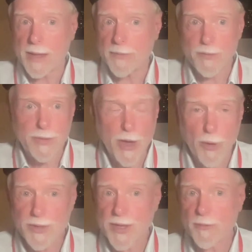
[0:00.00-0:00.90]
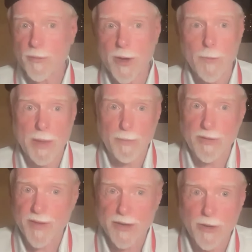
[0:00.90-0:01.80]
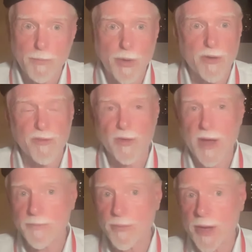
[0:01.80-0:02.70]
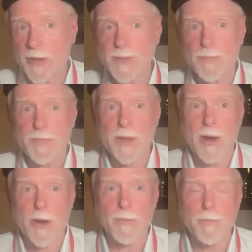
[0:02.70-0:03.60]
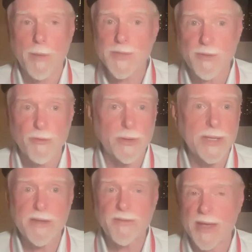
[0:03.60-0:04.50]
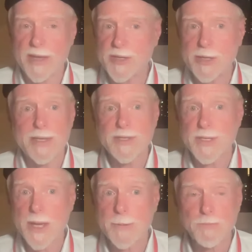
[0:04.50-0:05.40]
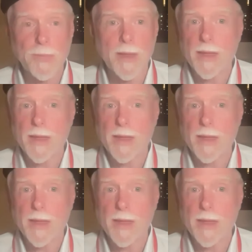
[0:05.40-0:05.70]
And when we go into that realm and we find our book of forgotten prayers, there are moments of relief and deep insight,